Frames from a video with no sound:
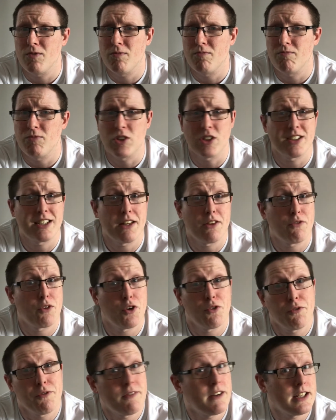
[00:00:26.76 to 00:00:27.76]
just down the road
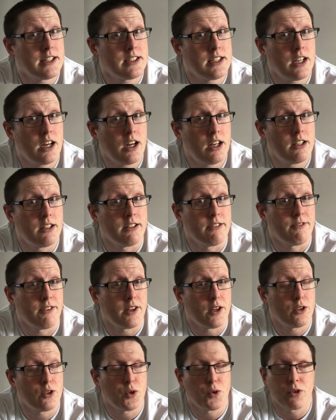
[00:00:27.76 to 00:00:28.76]
from Fantasy Island for
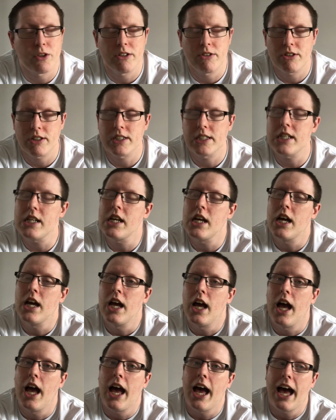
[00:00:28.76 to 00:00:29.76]
those who are interested.
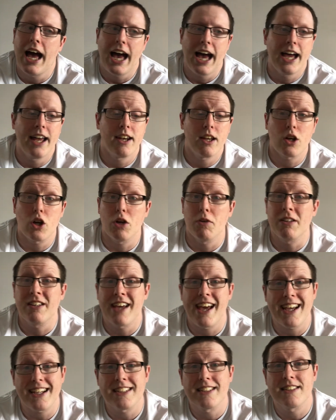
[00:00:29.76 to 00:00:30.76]
And I got a
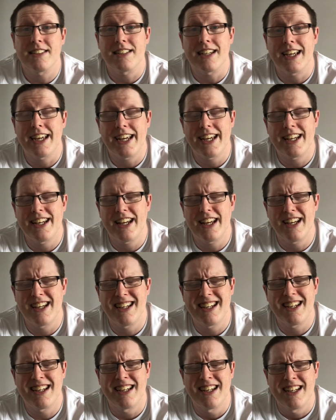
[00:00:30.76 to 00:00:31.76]
text saying
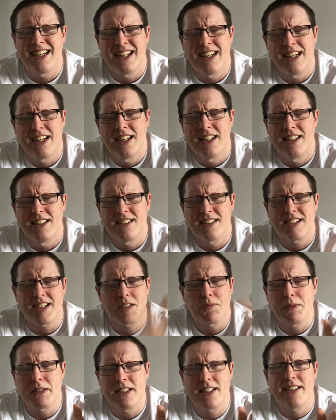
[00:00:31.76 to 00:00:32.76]
something's
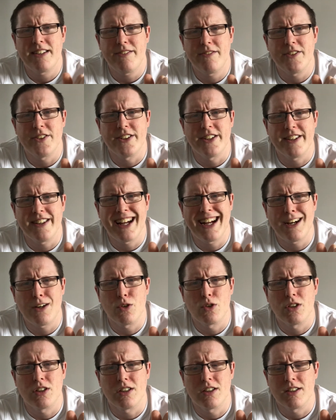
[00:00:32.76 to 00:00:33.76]
been delivered at the
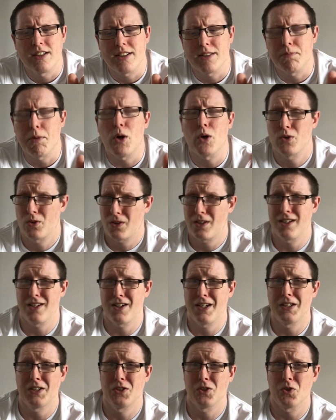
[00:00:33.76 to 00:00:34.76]
house. It's a box with a
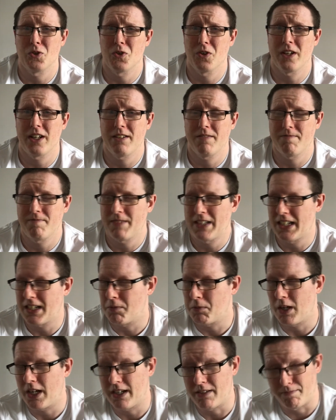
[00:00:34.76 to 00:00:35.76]
dinosaur on it. And I'm
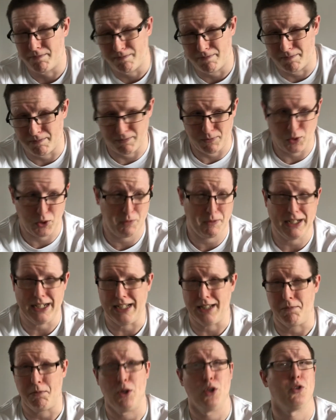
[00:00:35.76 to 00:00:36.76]
like, what do you mean it's
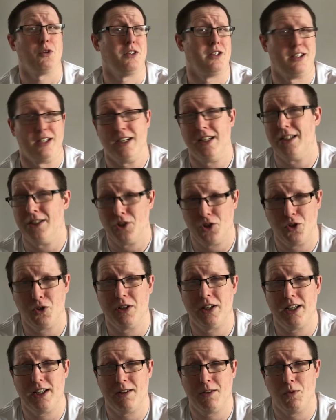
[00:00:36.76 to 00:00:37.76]
a box with a dinosaur on
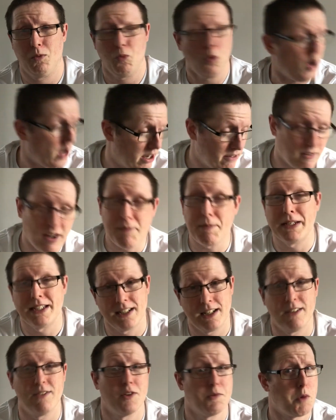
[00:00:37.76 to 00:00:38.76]
it? Why have I been
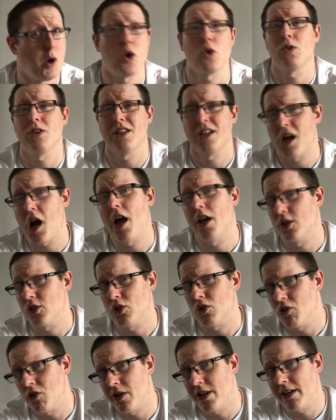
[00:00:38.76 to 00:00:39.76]
delivered a box with a
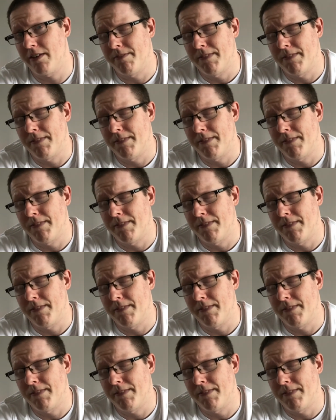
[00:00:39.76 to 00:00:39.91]
dinosaur on it?